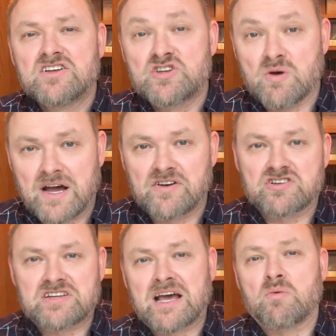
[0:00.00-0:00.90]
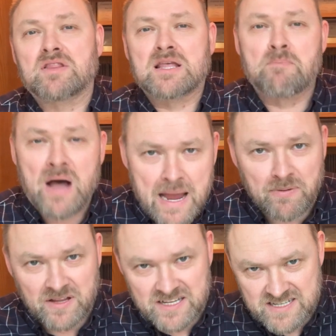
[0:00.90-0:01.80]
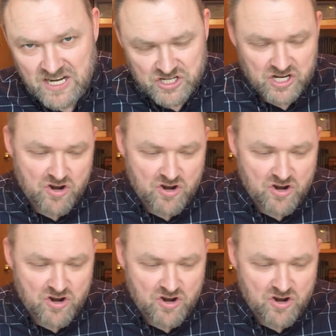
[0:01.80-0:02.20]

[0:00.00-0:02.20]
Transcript: to understand what the Bible is teaching,